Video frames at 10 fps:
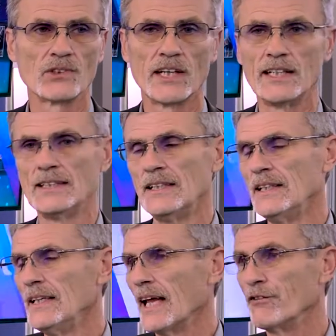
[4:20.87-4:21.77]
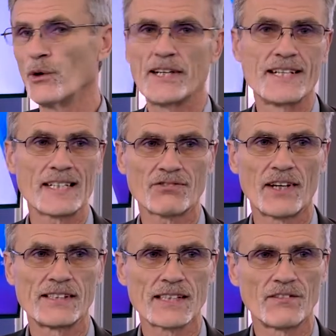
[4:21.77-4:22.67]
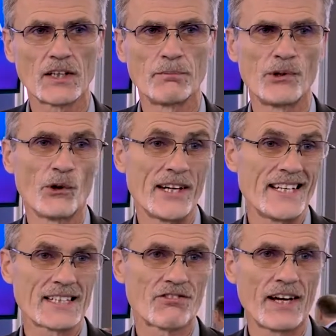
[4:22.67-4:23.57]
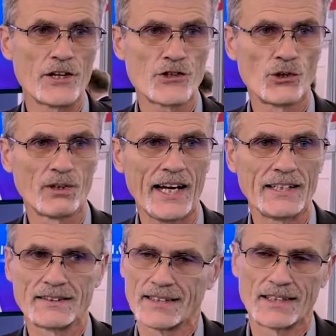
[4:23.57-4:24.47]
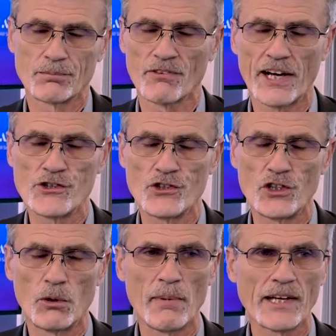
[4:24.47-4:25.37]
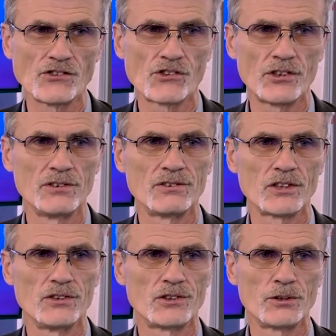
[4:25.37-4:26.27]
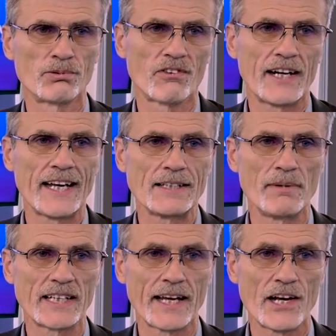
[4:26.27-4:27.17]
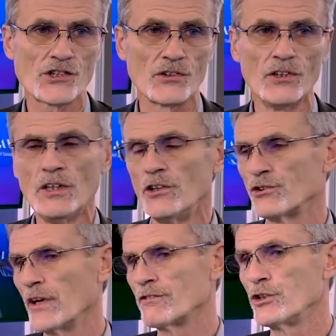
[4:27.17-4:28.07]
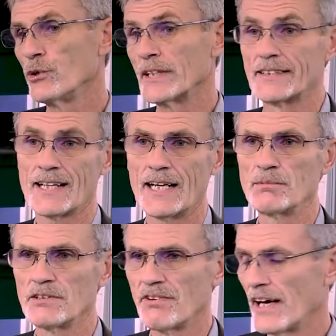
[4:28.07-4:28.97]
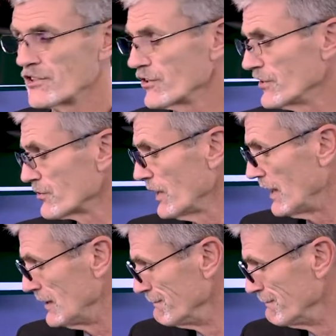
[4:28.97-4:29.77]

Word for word: right? If you identify something, but you identify it too late, then it provides you no means to, to, to provide any mitigation. So you have to do it in a timely fashion as well.